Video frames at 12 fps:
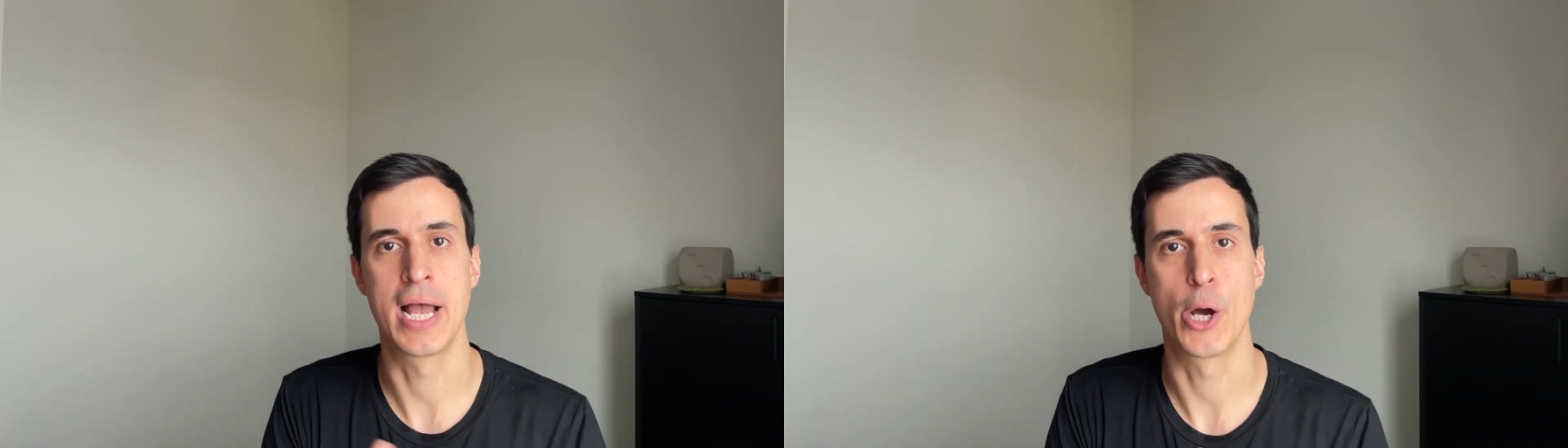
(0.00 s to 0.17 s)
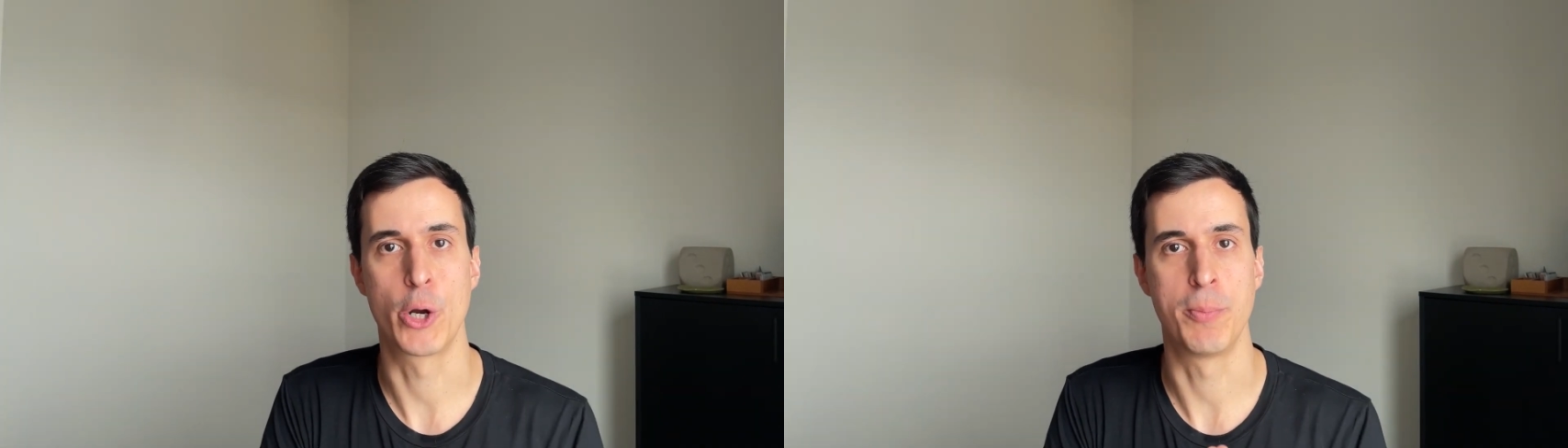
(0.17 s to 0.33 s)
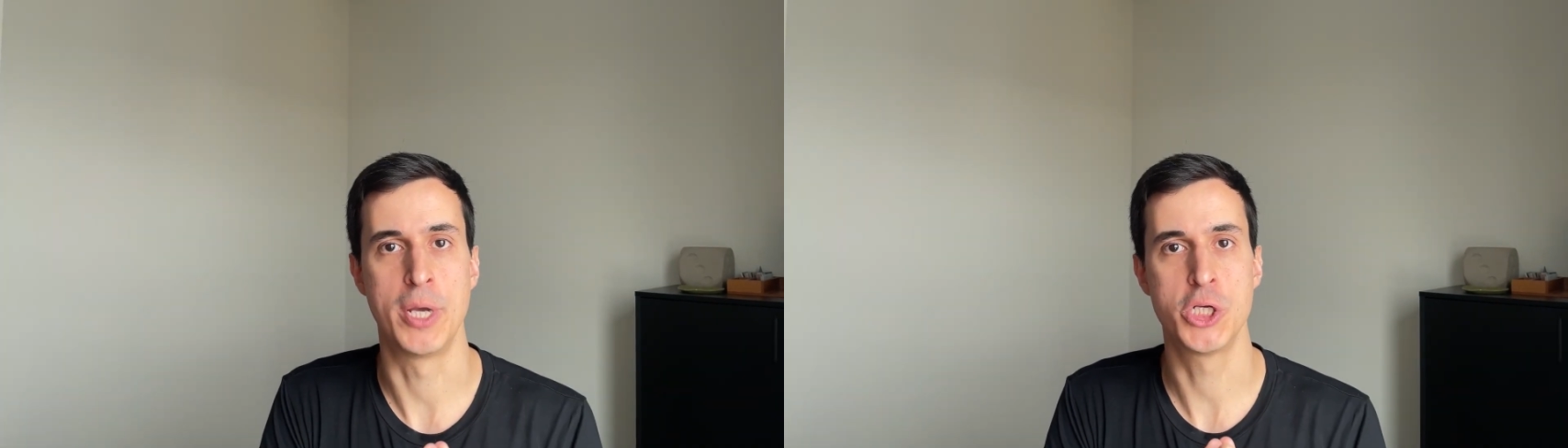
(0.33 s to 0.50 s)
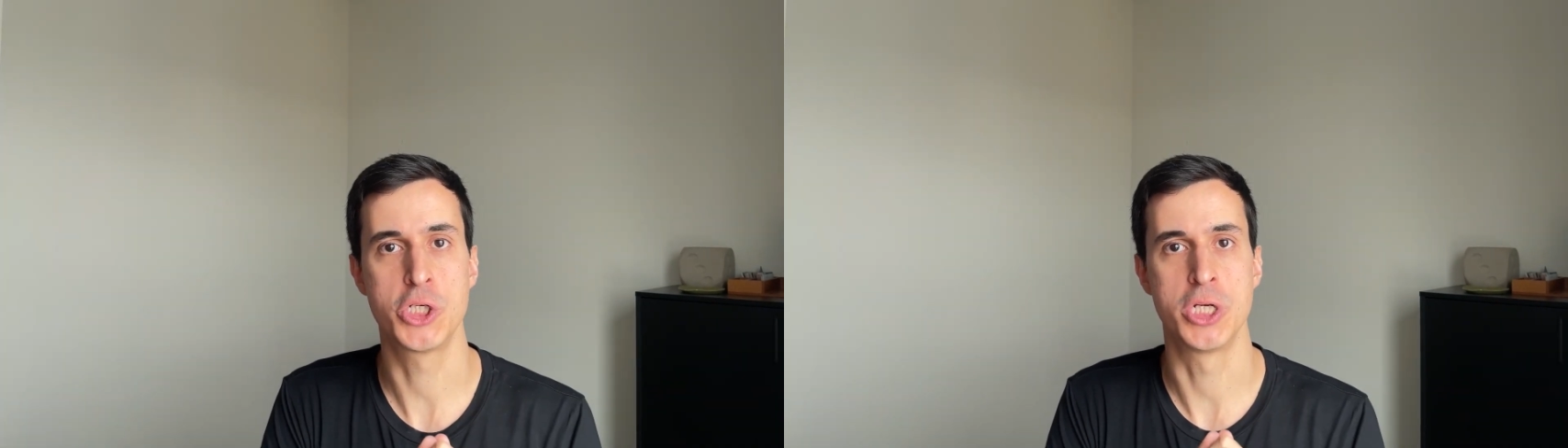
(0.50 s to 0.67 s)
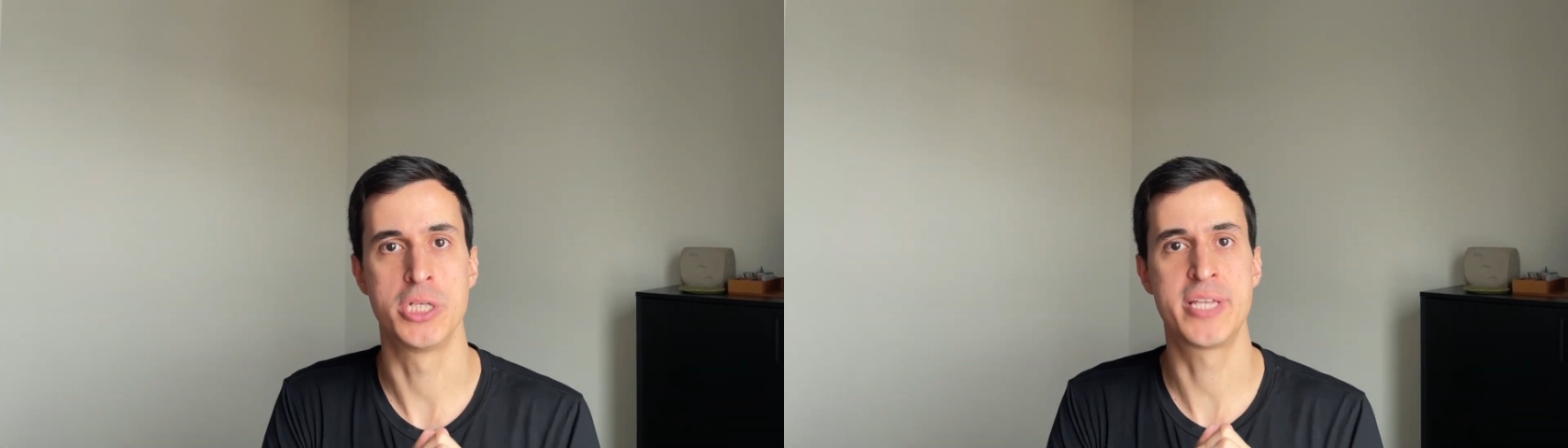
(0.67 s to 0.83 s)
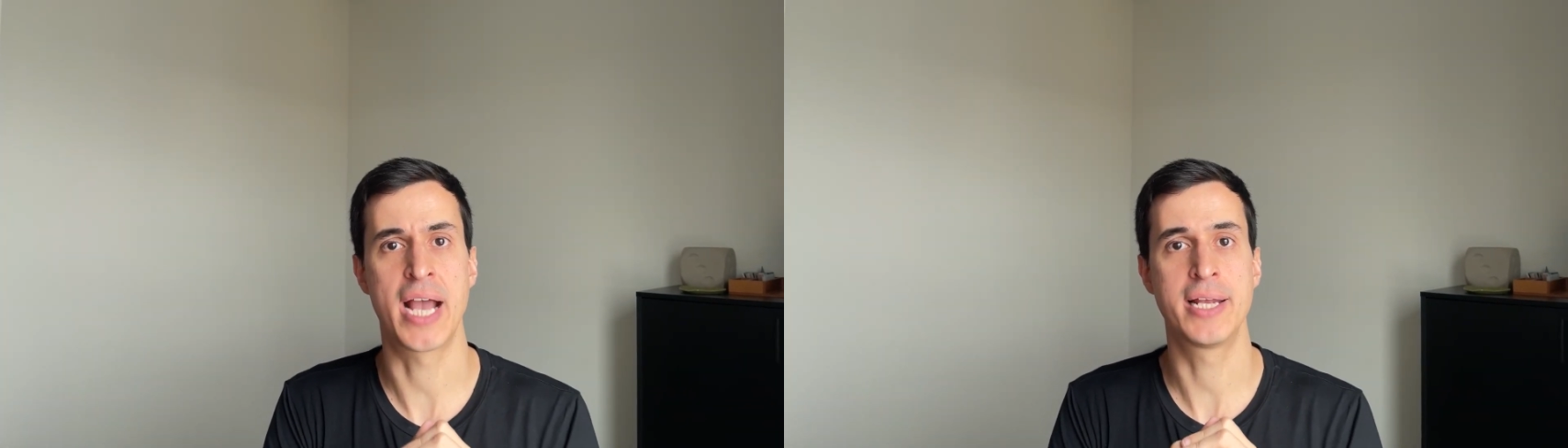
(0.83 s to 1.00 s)
automation
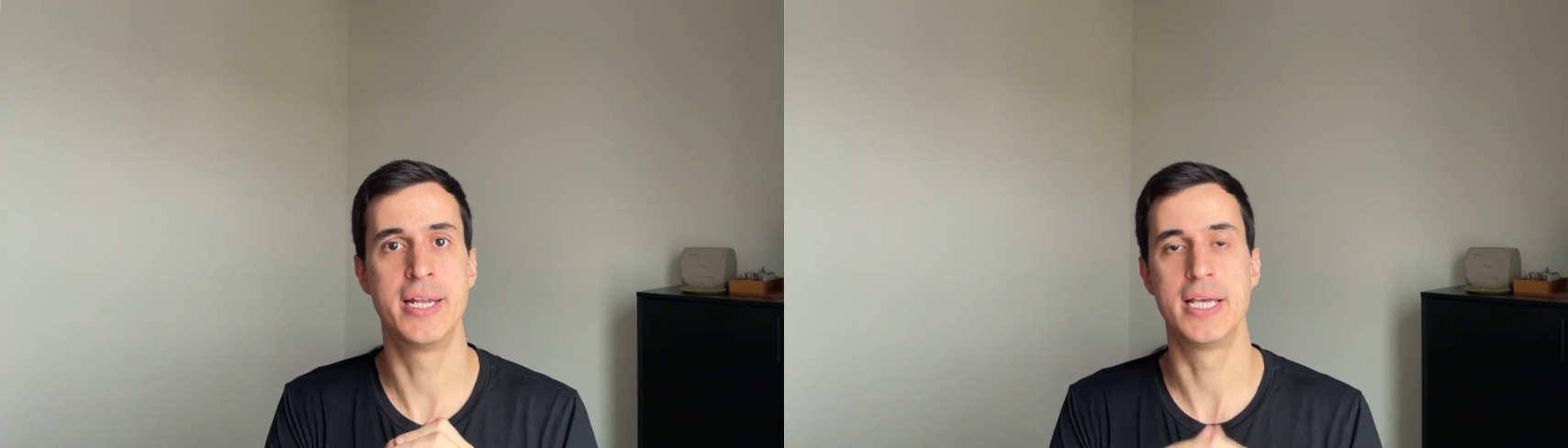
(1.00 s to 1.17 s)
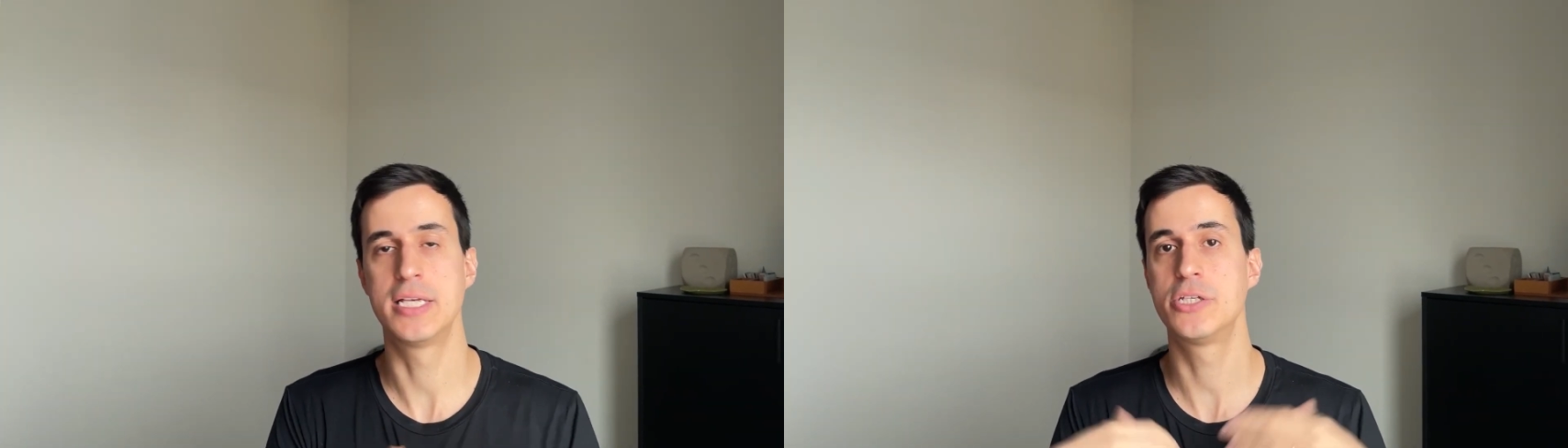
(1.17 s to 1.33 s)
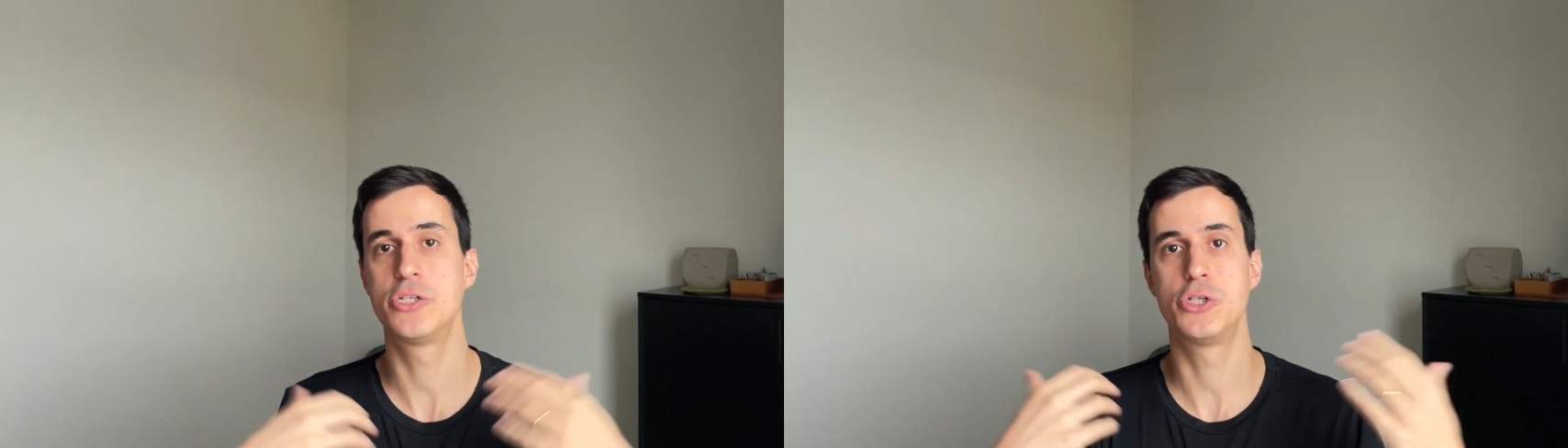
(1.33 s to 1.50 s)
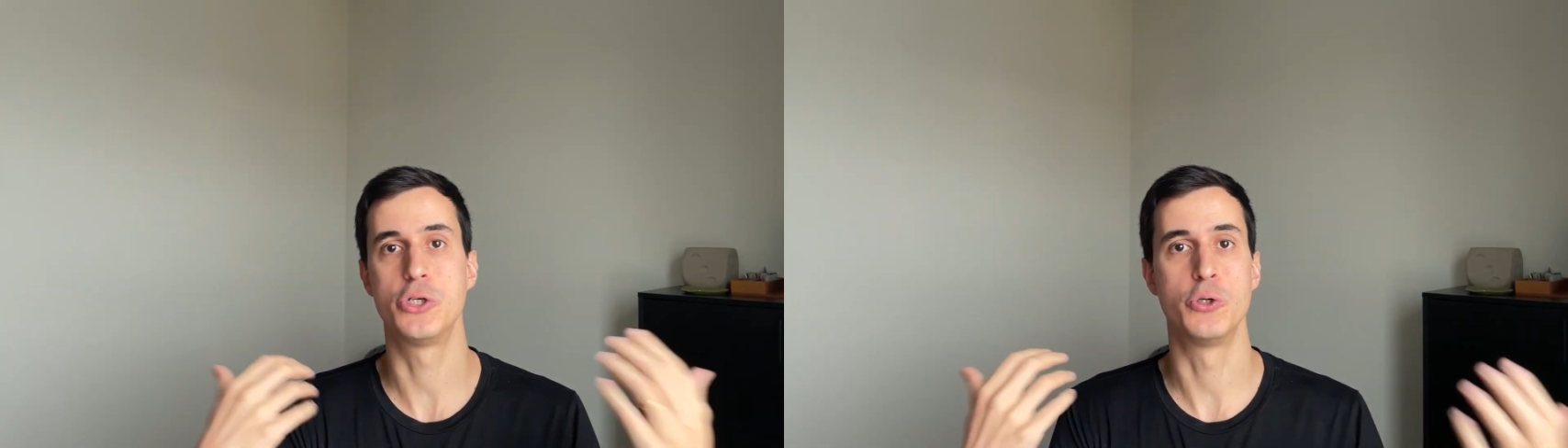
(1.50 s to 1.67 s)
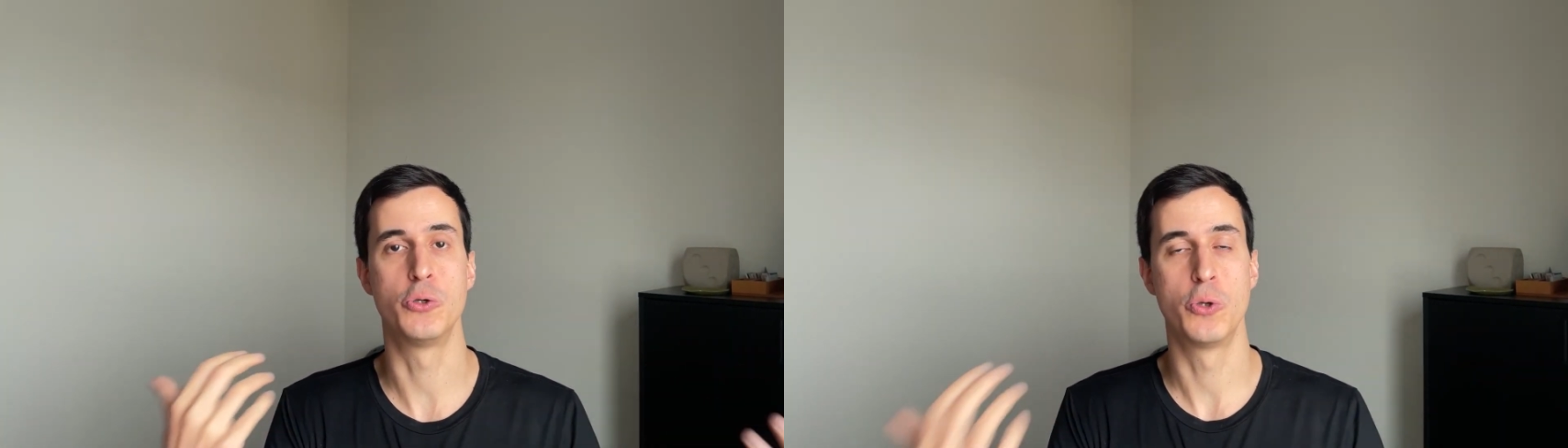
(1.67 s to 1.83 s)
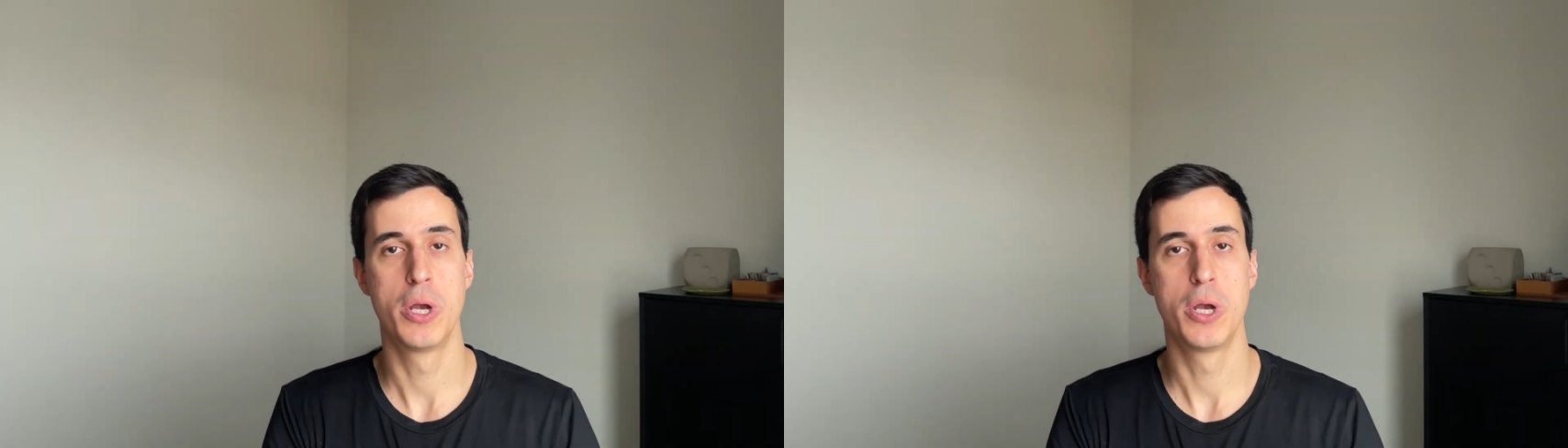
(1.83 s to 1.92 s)
techniques to